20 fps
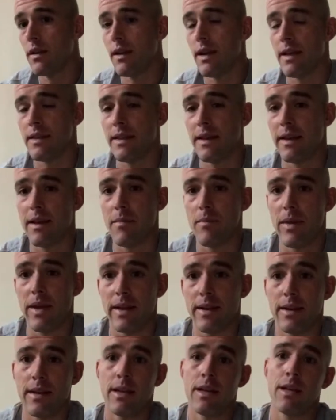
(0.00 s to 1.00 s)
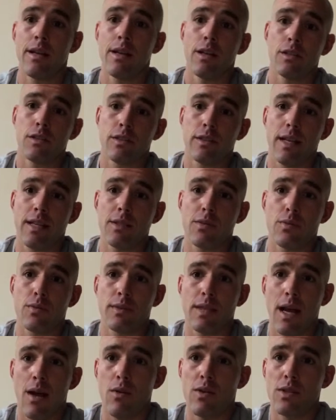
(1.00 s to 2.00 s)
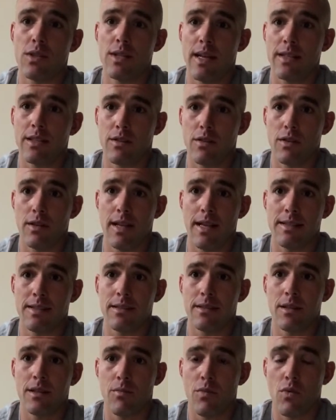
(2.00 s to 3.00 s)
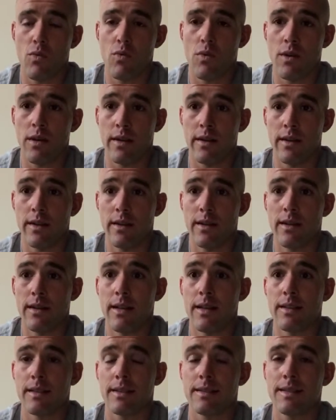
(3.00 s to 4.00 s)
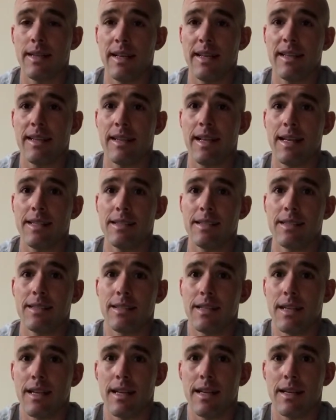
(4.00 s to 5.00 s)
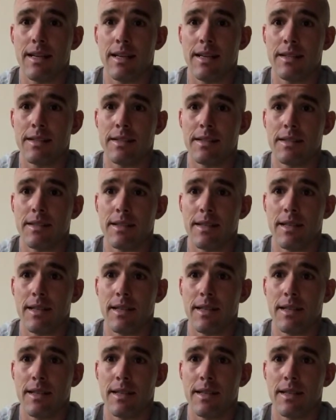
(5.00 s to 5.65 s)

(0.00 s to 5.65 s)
and then commit. So that's that was like lesson number 1. The second lesson is